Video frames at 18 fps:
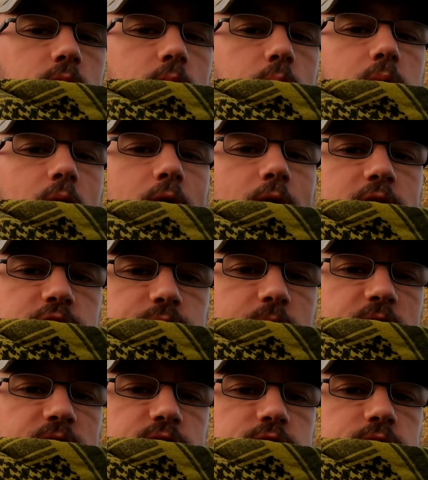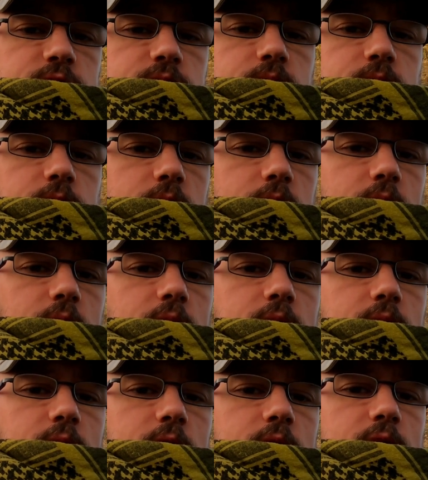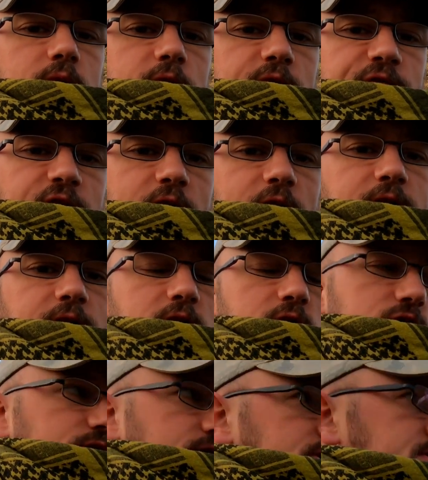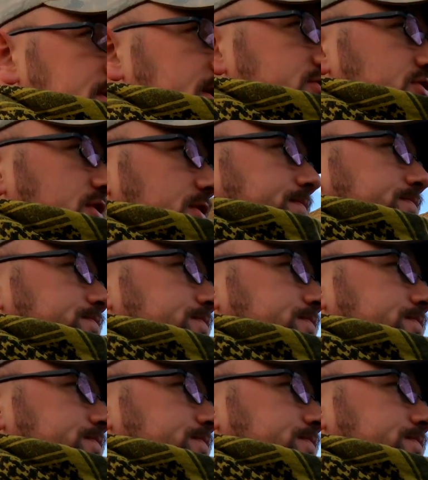your blacksmiths, farriers, etc.